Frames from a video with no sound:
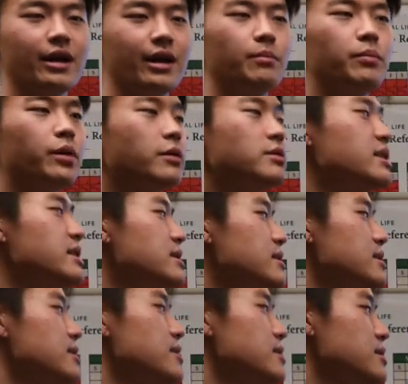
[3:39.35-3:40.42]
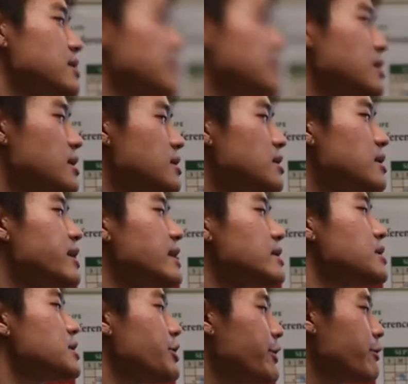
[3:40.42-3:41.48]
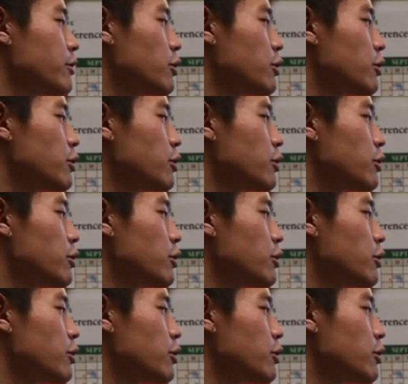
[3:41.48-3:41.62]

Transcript: and protein synthesis is a necessary